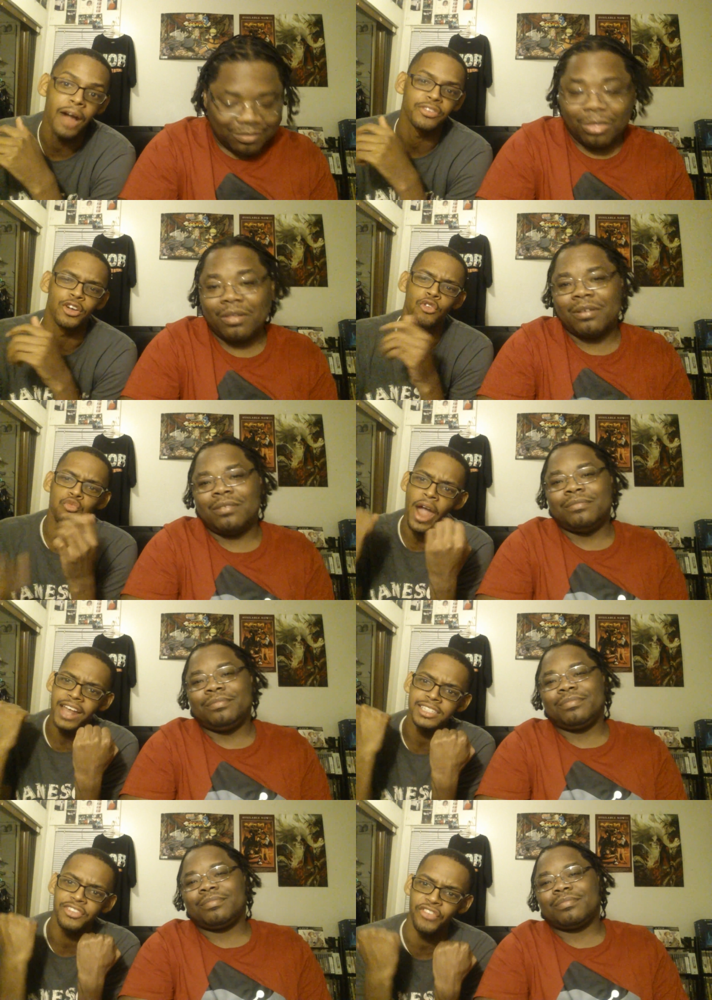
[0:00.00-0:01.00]
Speaker 1: out the
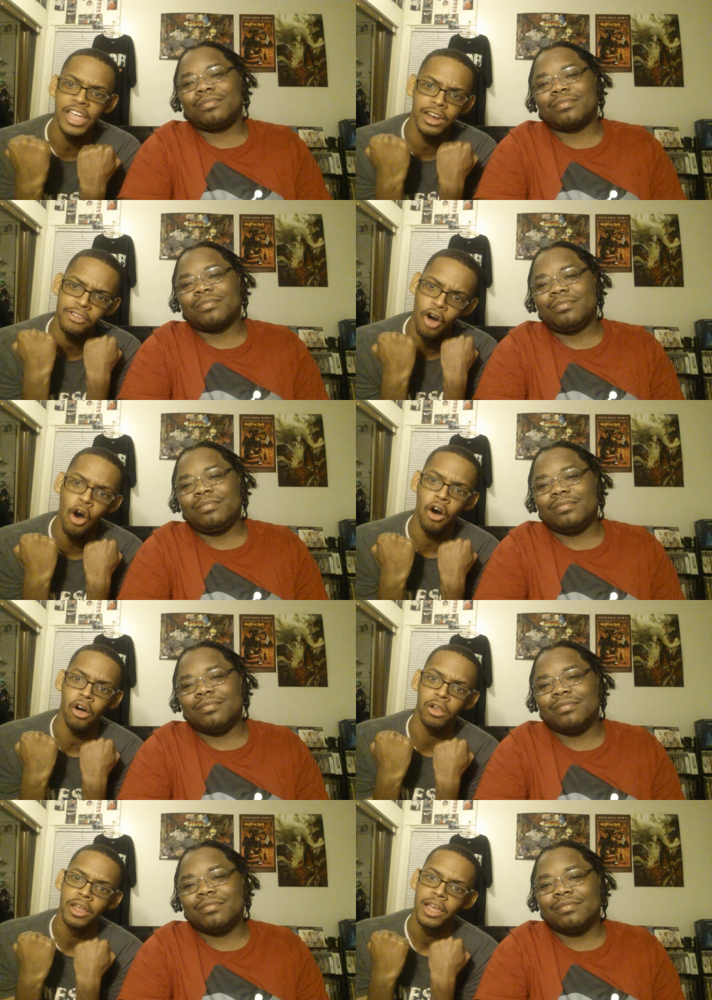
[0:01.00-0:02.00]
greatest feat of
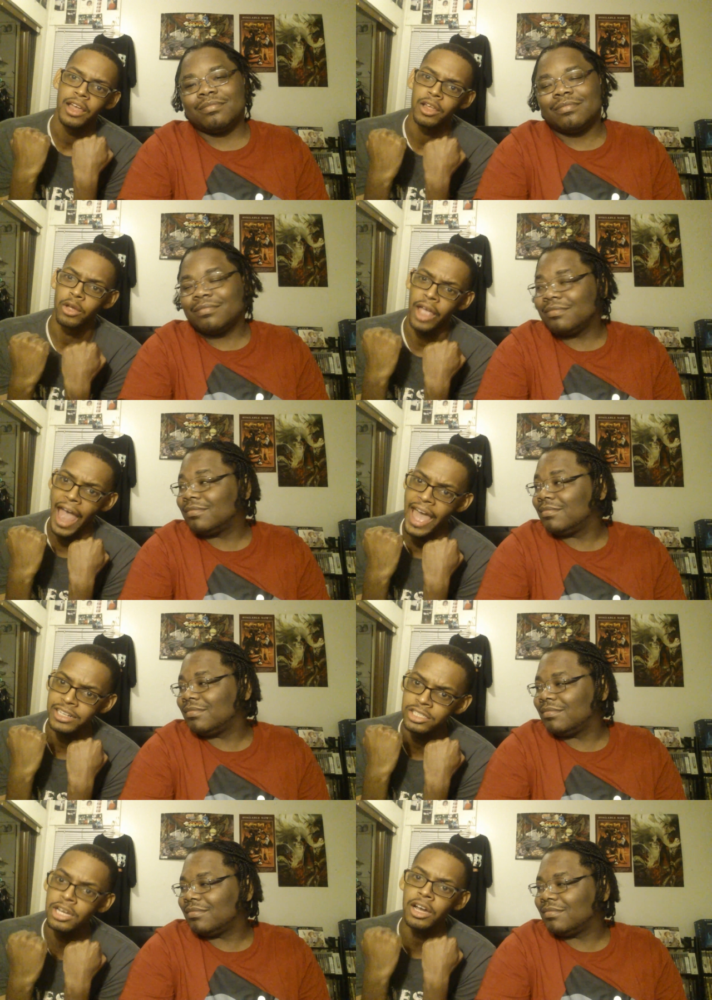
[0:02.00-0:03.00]
all
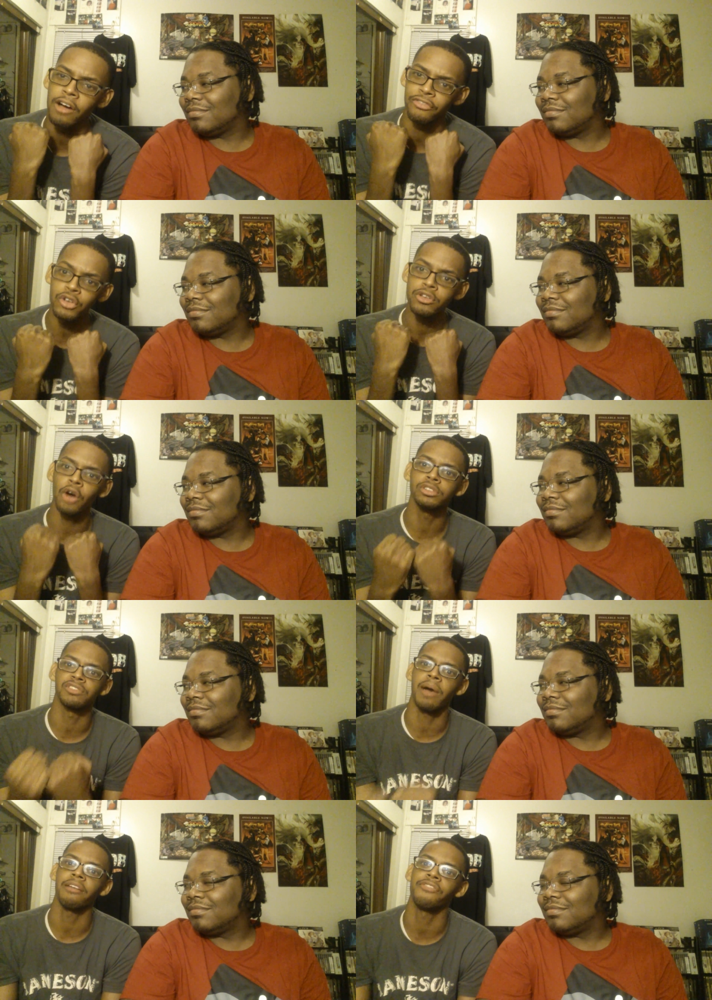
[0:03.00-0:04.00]
and took a few notes
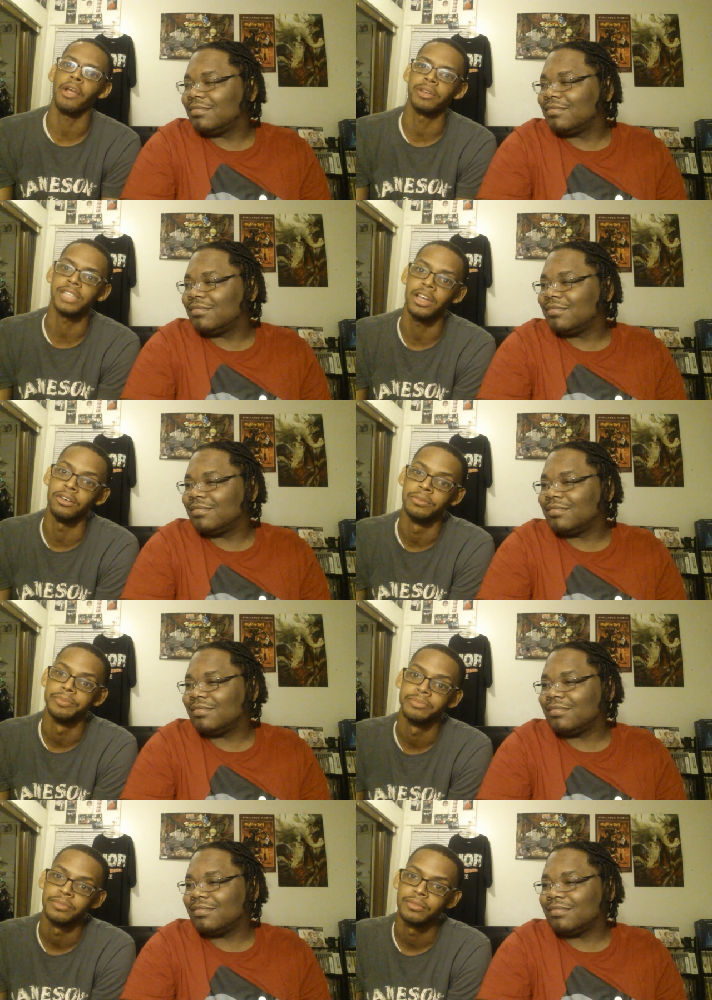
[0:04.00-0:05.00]
from out of Fairy Tail.
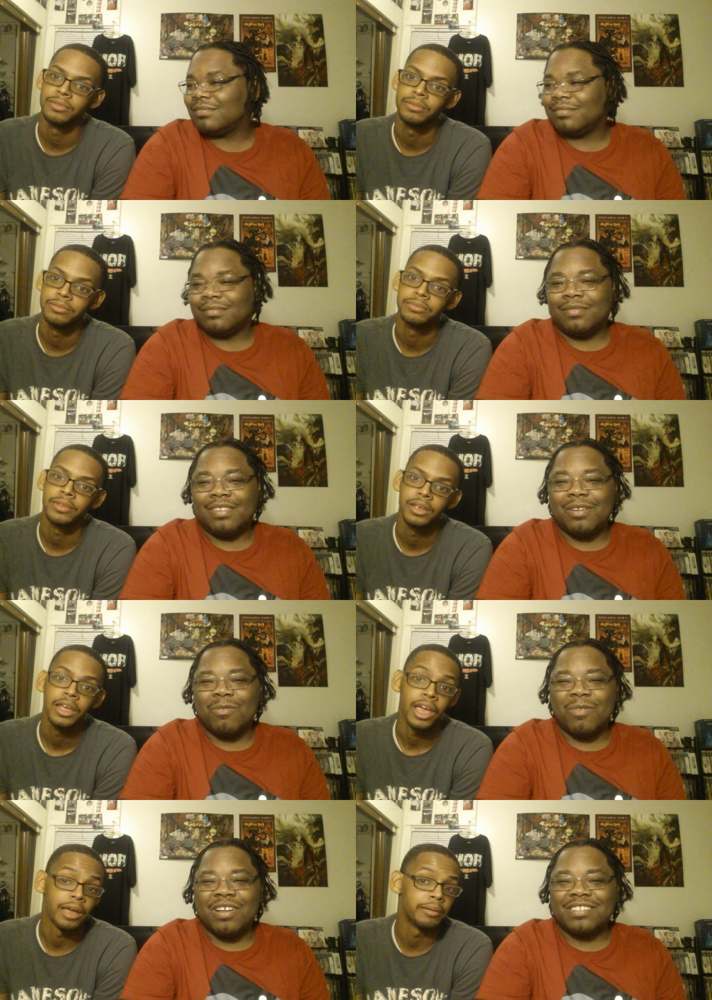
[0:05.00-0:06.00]

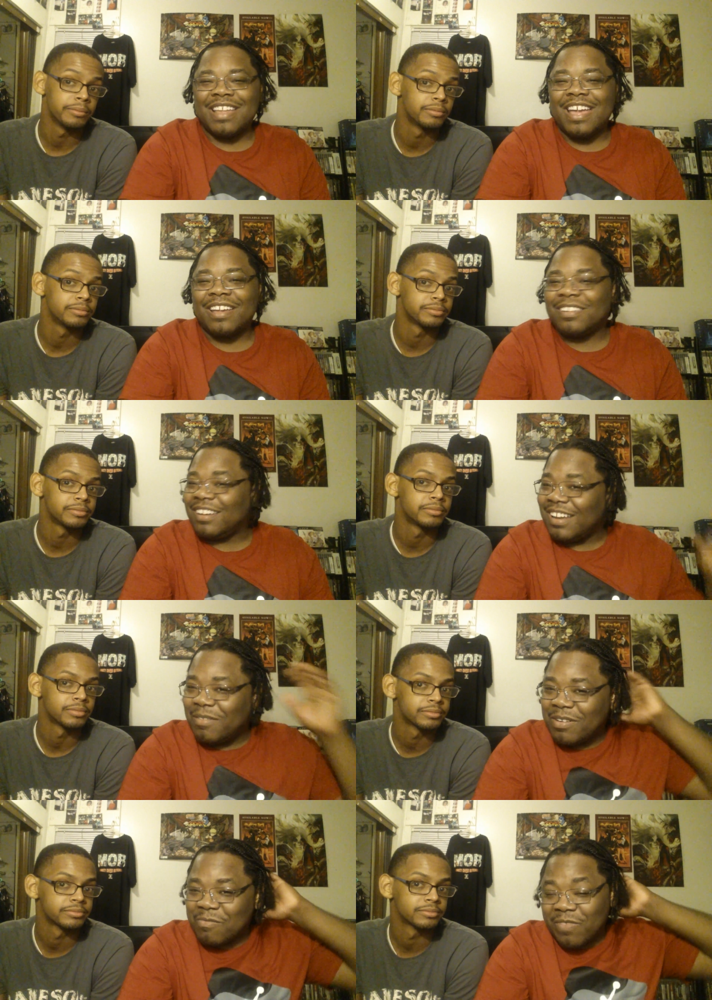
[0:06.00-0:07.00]
Speaker 2: Was that? No, that
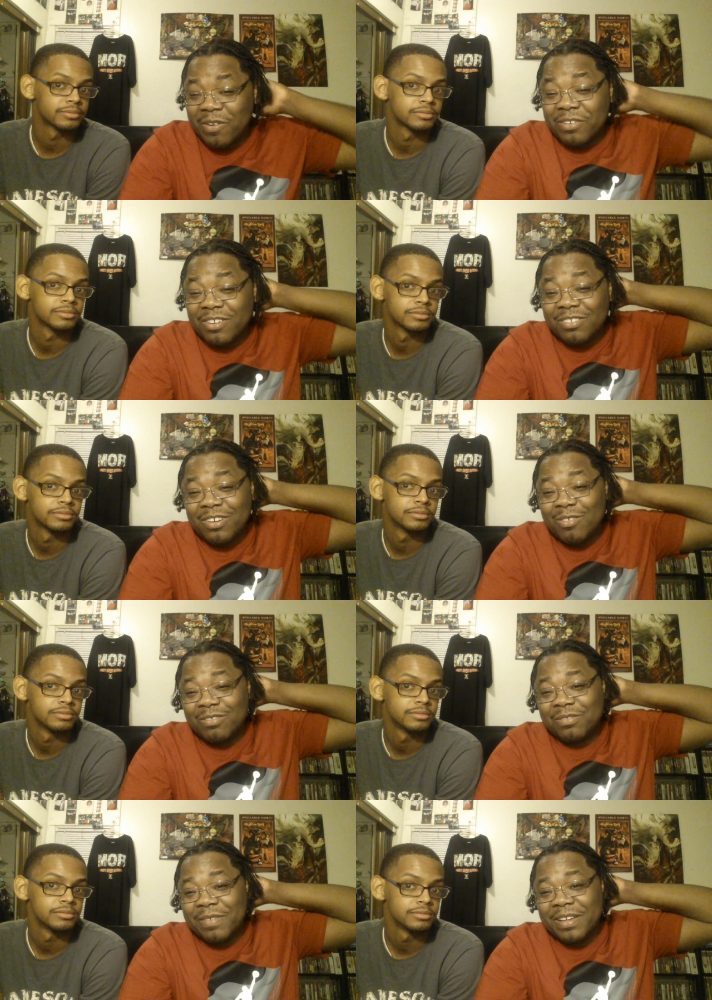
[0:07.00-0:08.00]
wasn't no fairy tale
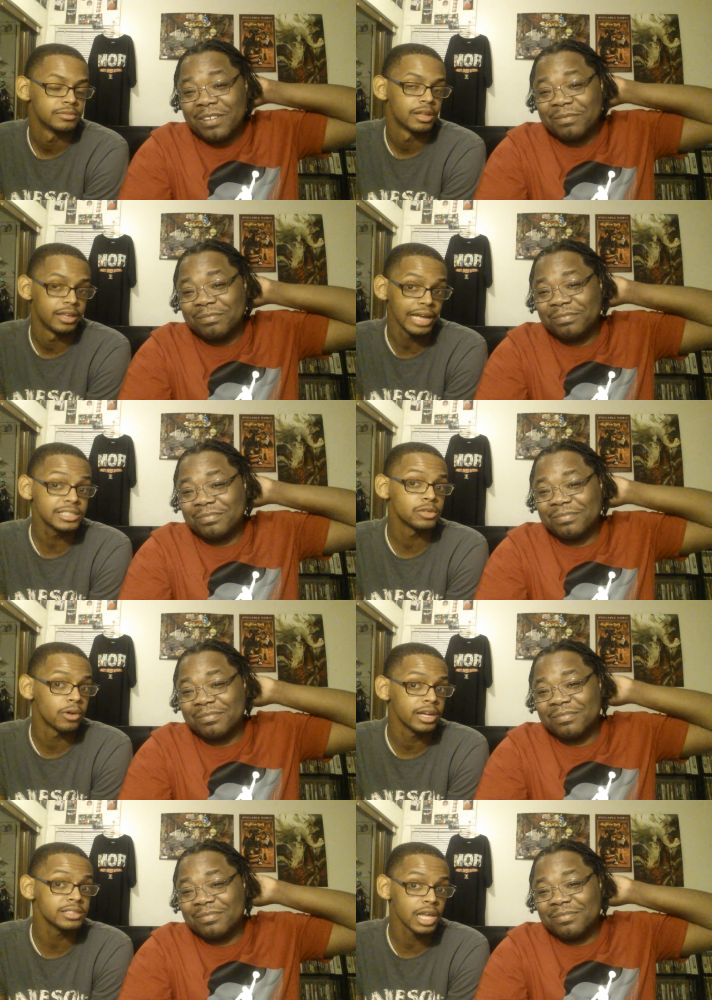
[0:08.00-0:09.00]
notes, man.
Speaker 1: Yes, it
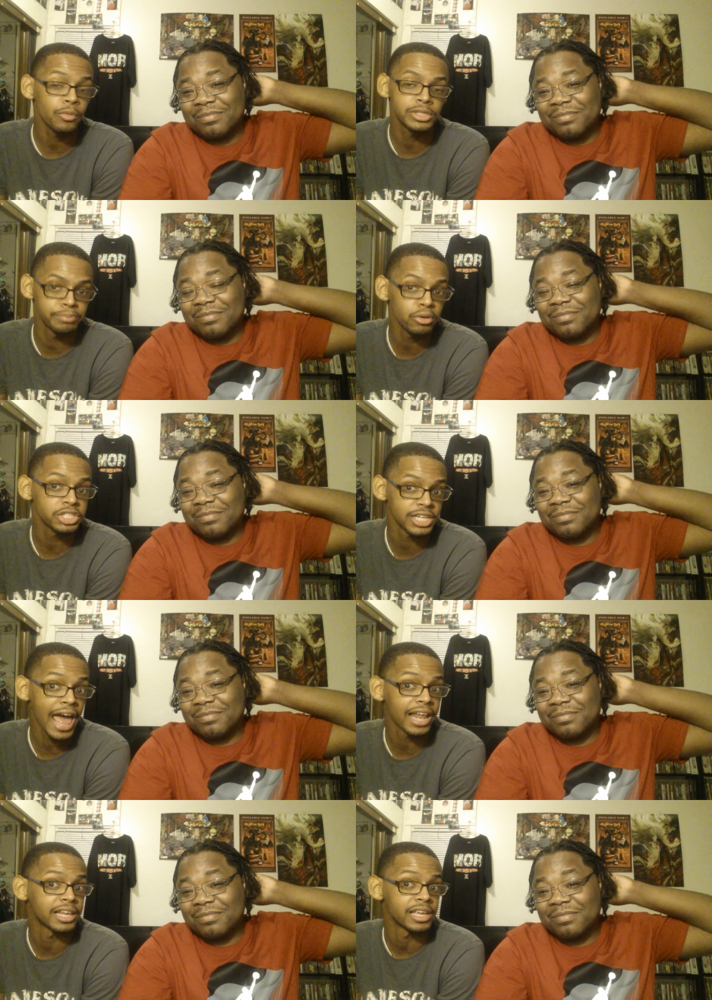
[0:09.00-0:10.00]
was. It was
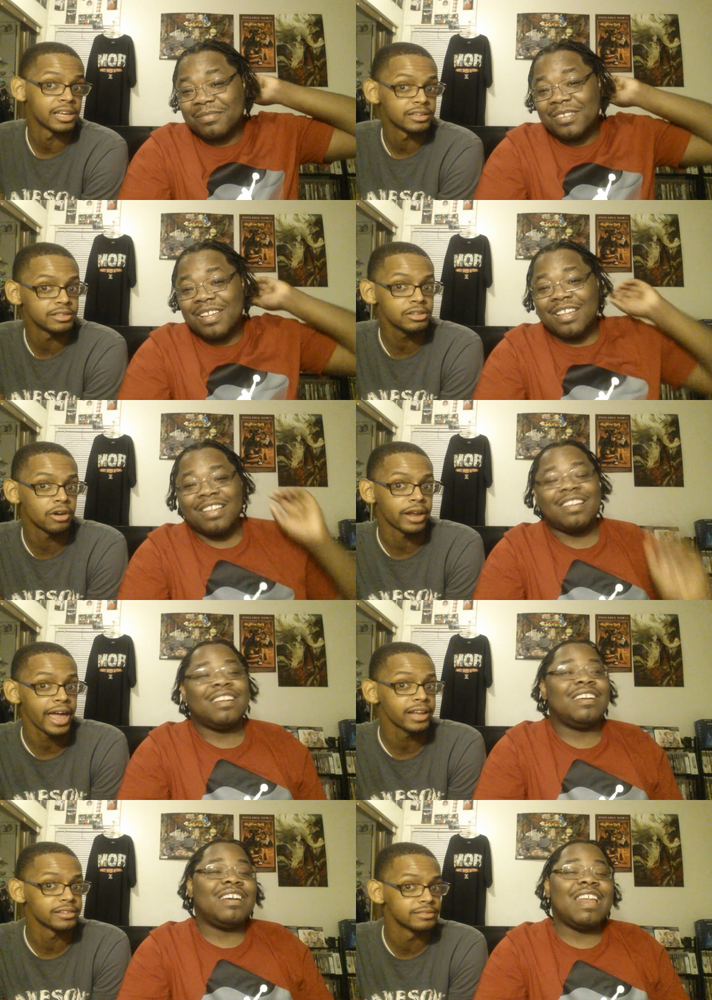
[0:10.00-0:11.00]
bullshitality.
Speaker 2: You know
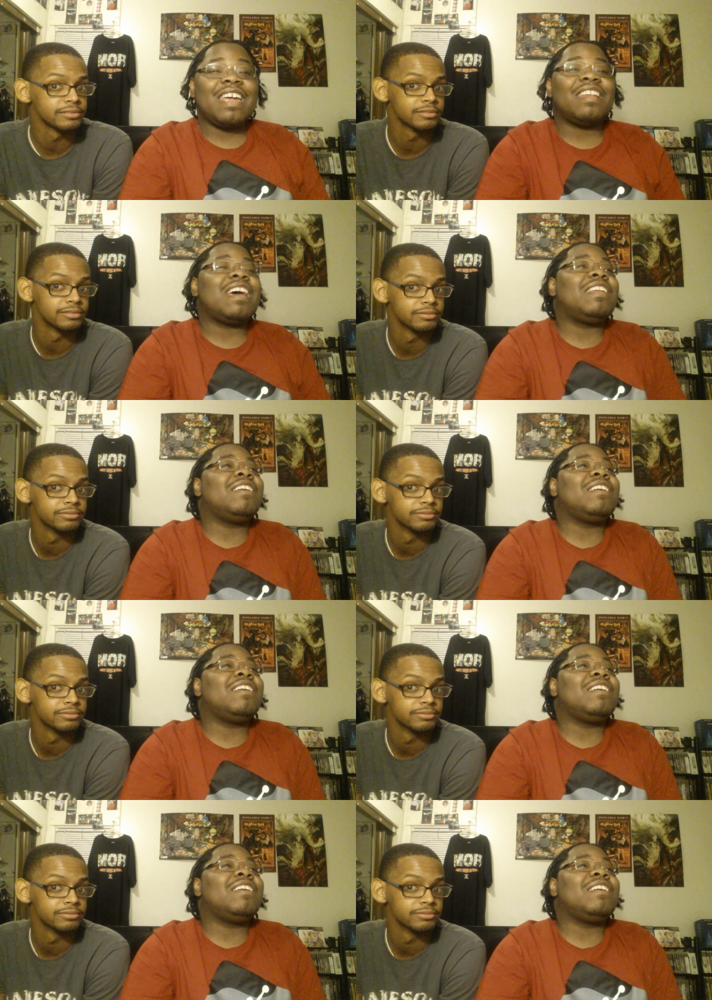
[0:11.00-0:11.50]
that. Like, like